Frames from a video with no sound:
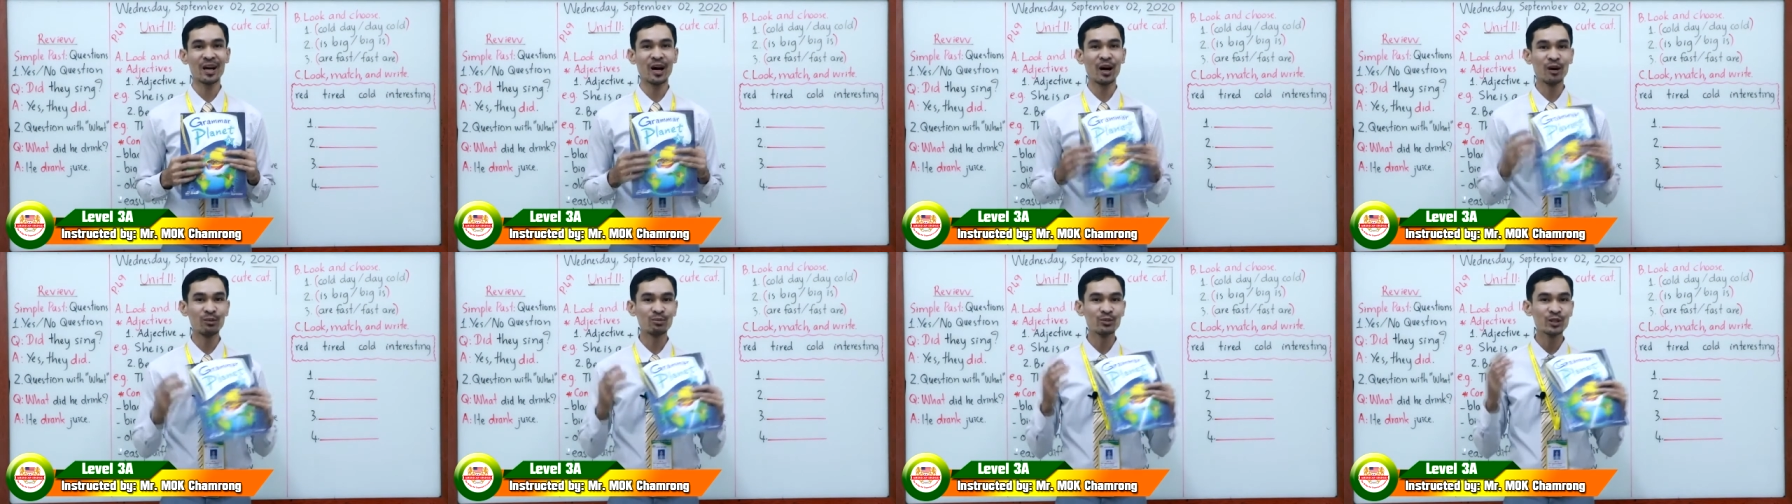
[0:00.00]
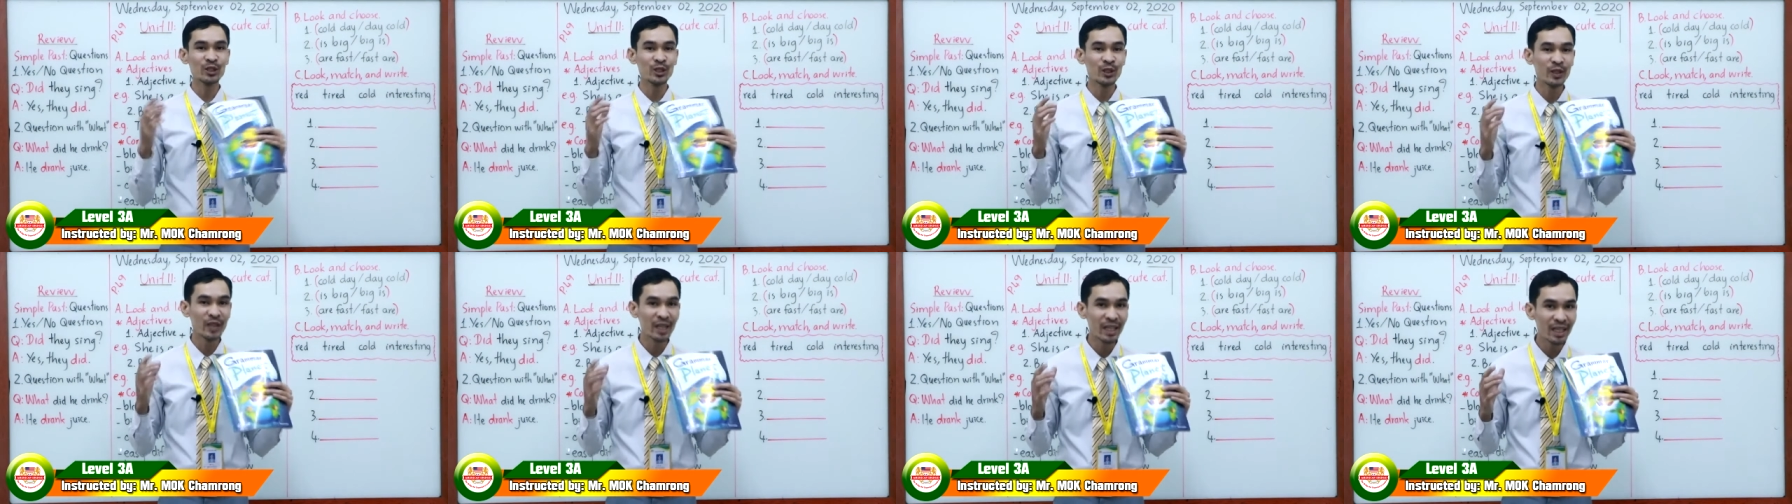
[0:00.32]
of
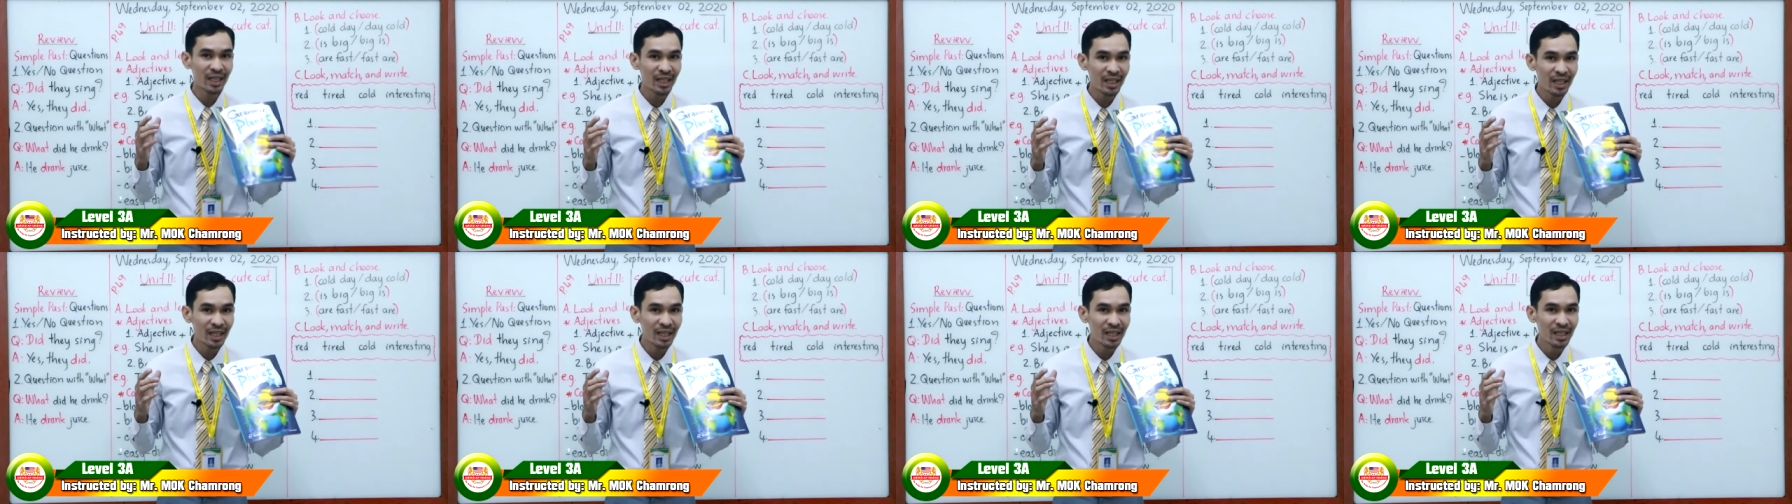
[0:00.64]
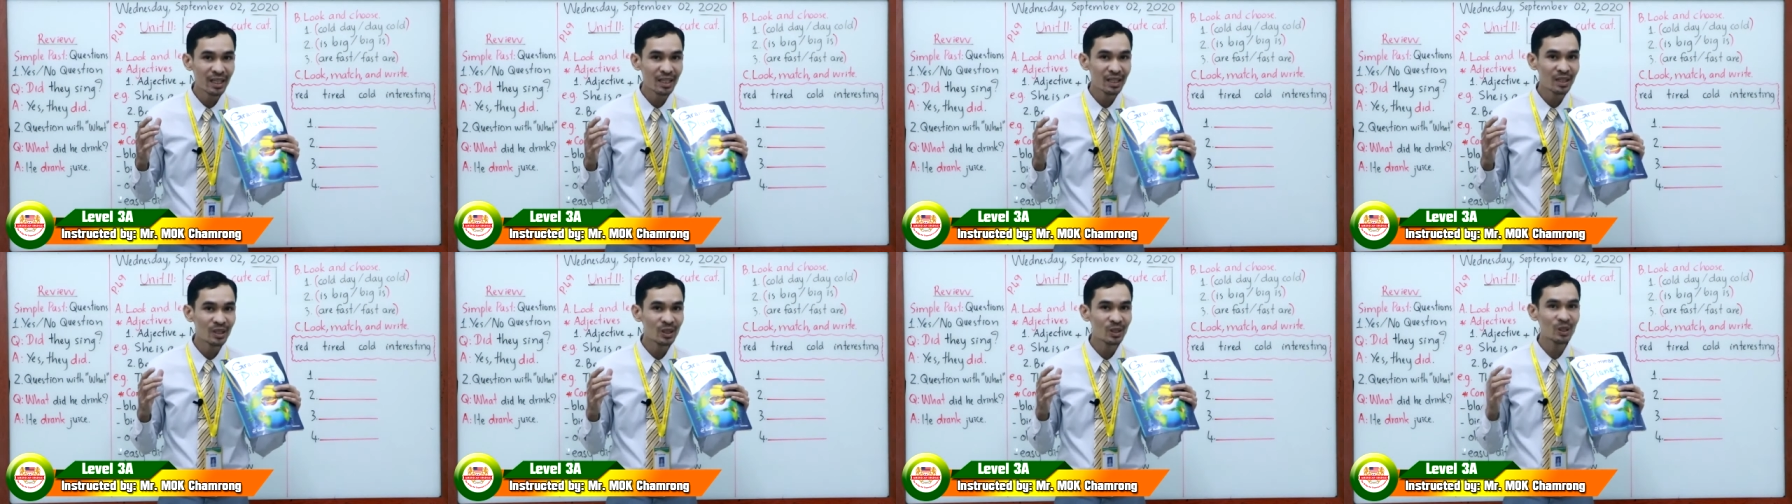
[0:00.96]
unit,
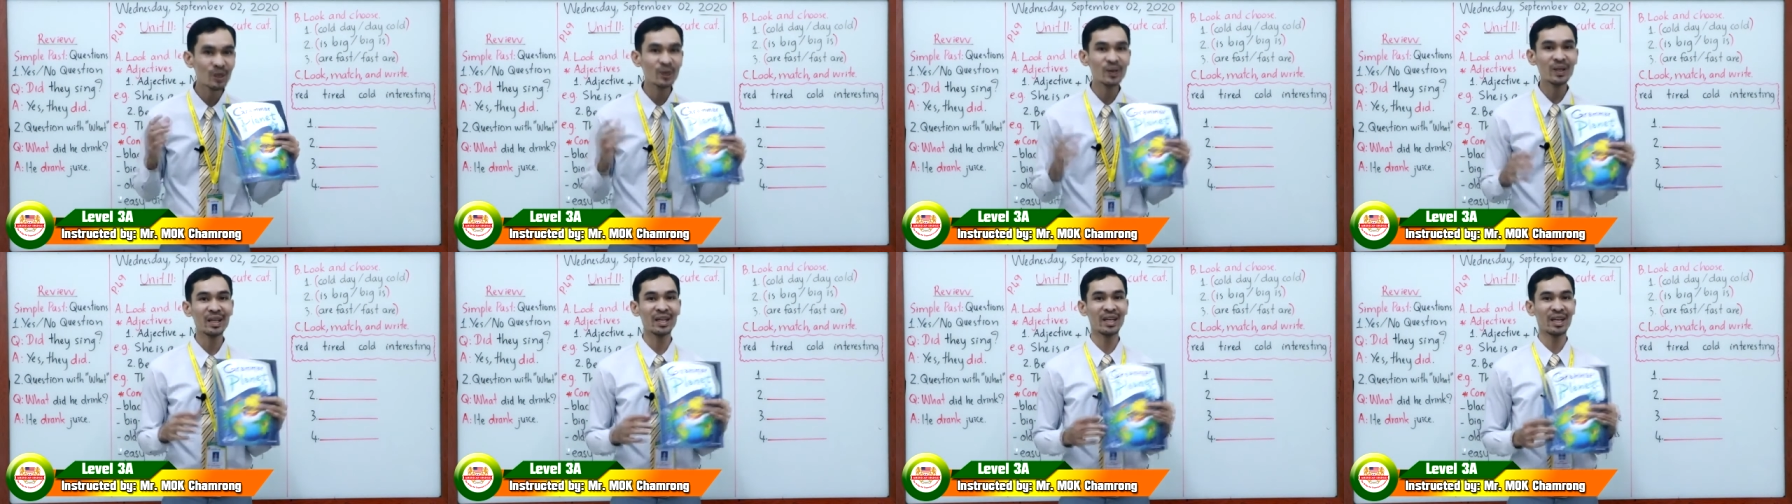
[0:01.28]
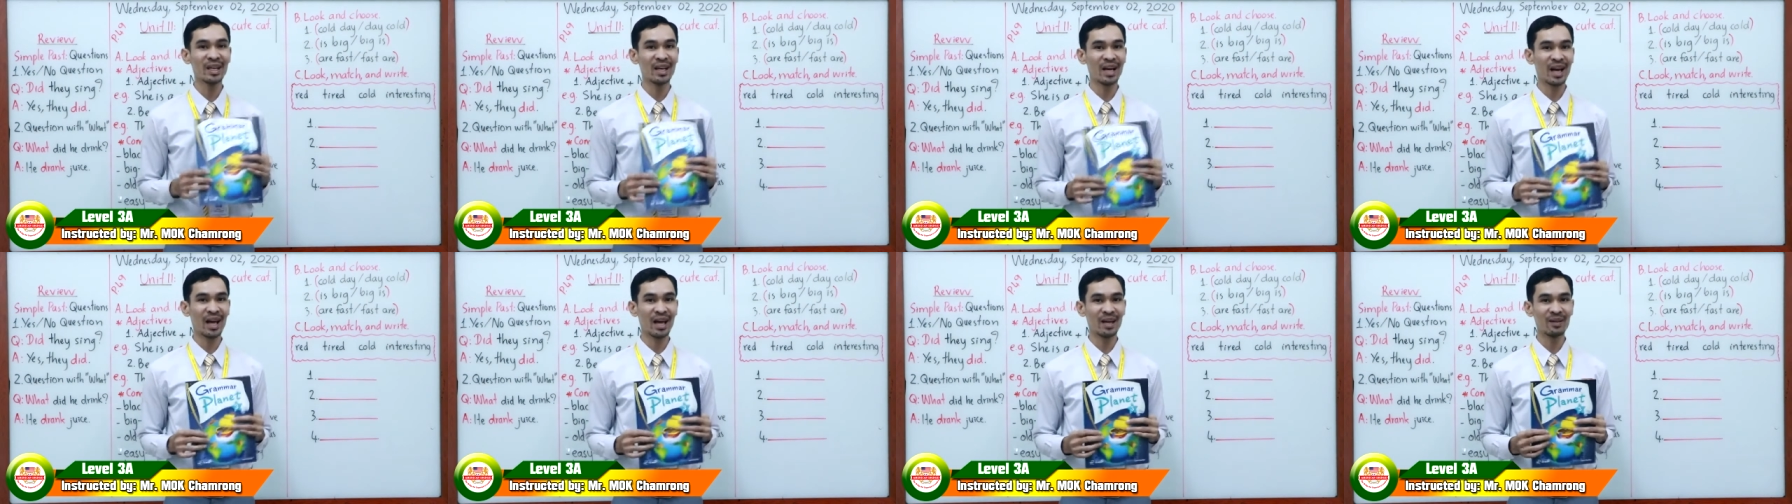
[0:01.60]
unit
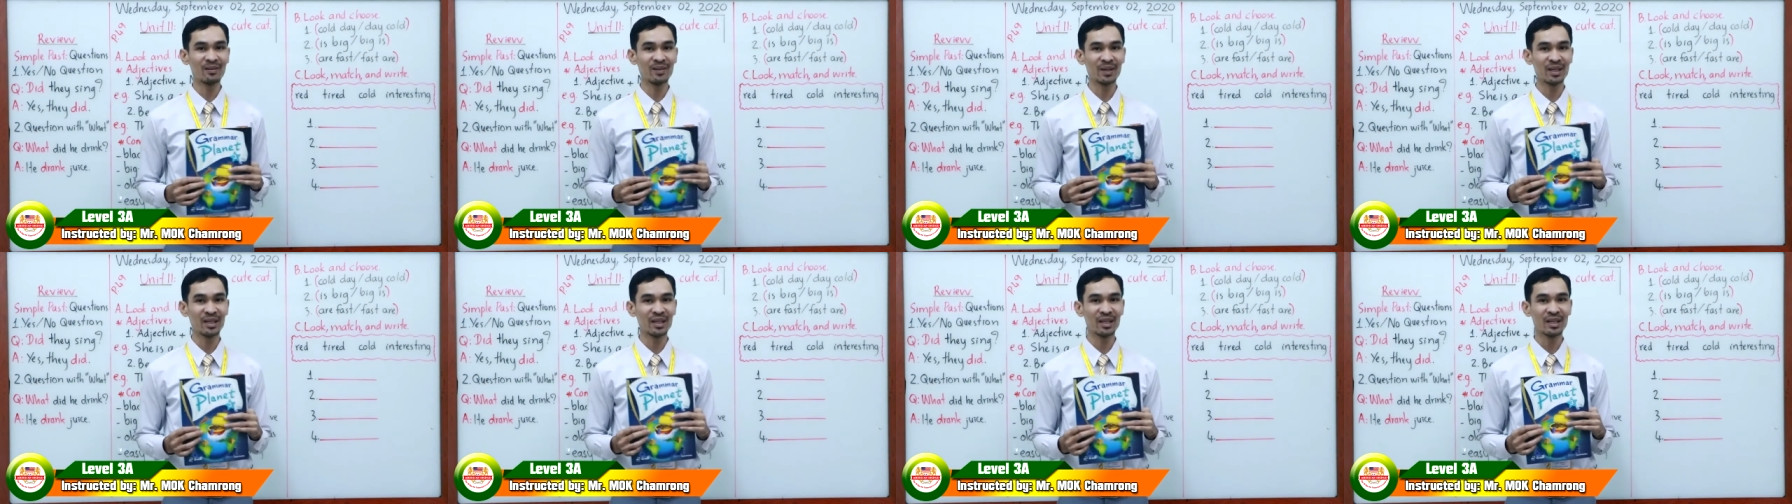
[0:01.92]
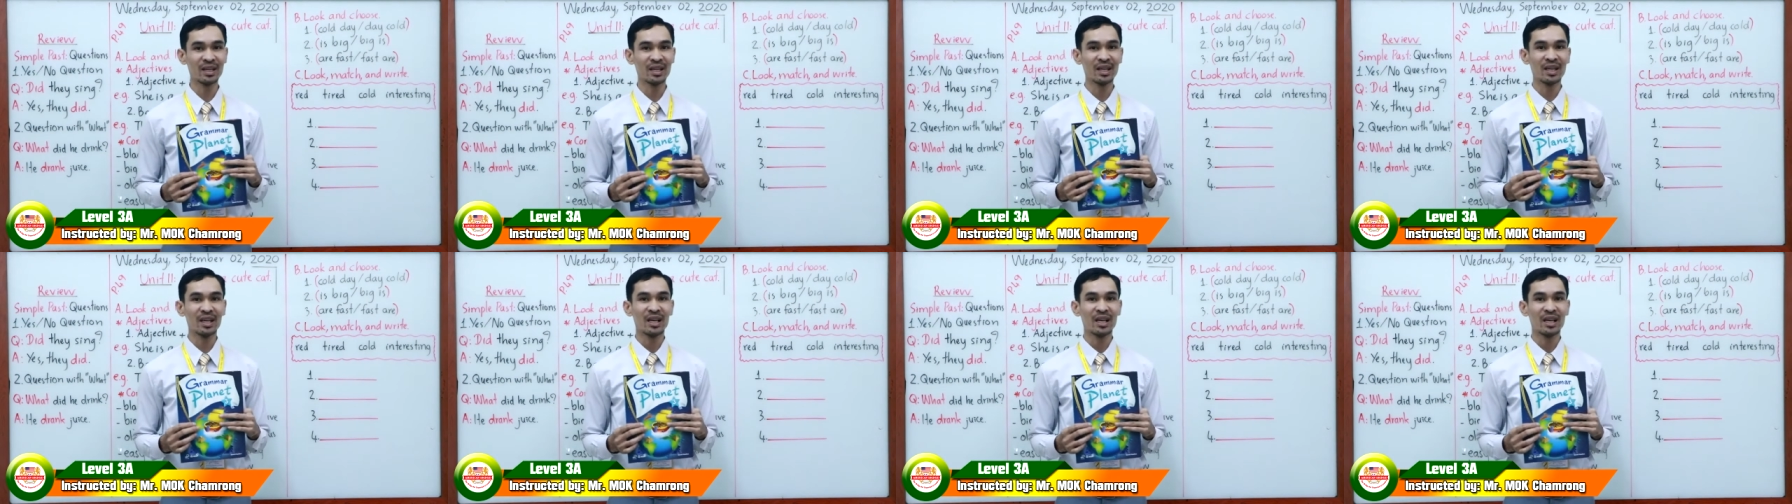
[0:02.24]
11.